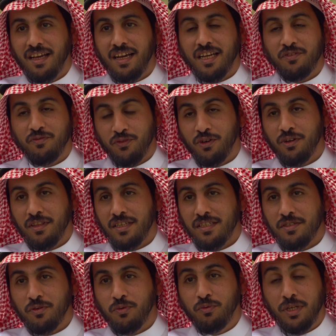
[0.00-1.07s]
And for
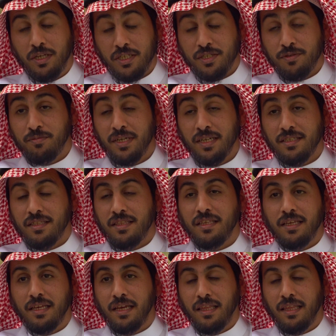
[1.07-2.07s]
this, we respect the,